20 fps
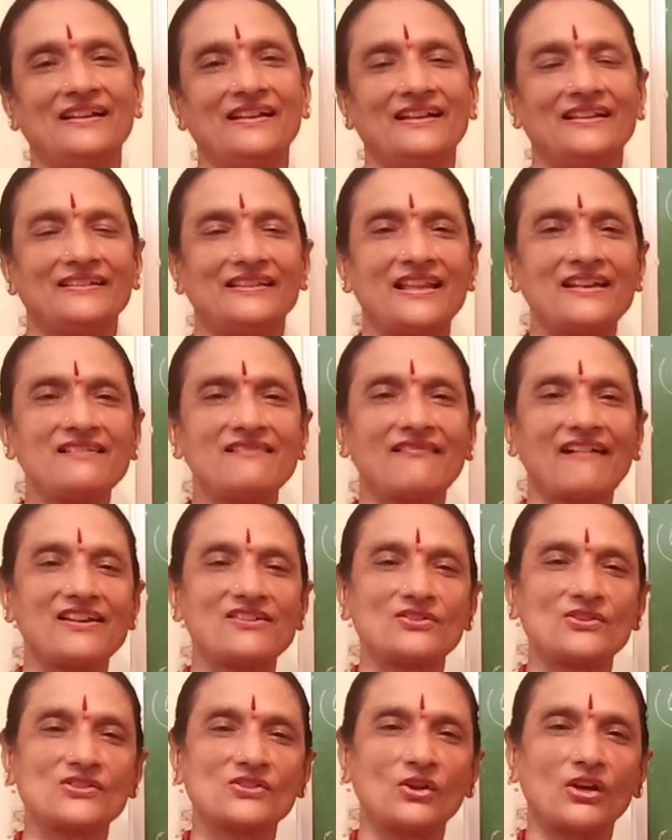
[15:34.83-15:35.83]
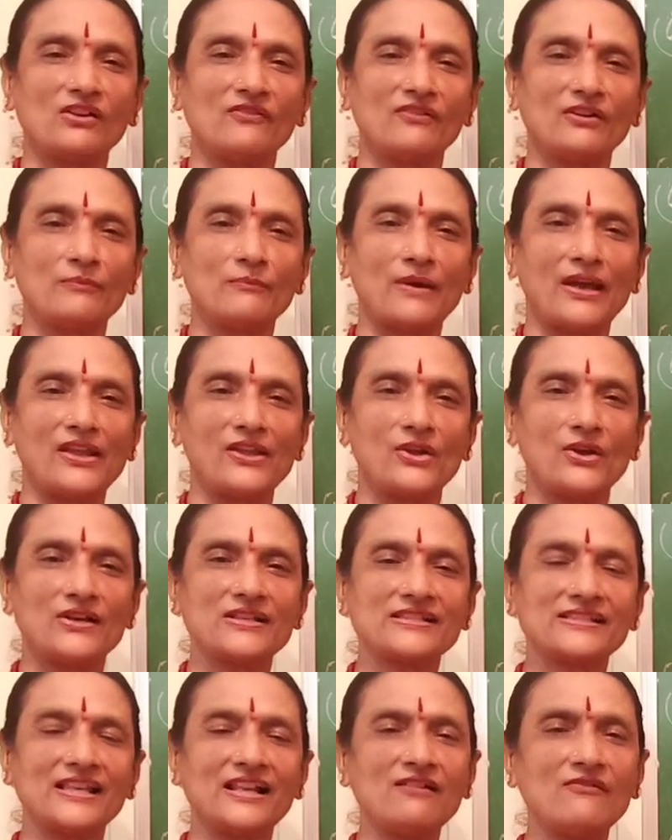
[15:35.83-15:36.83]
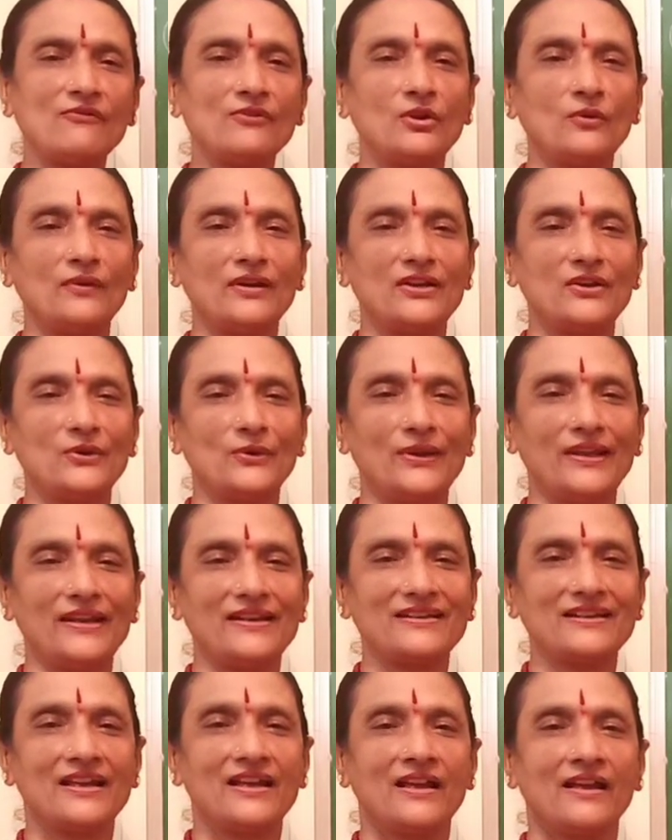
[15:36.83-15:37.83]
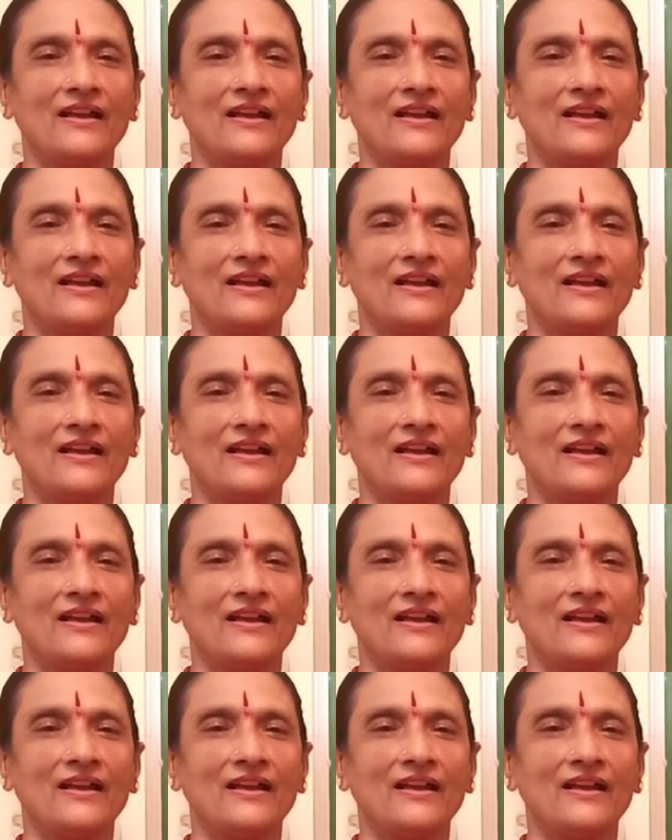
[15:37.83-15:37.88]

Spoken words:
Then try to solve it by yourself, you will do it.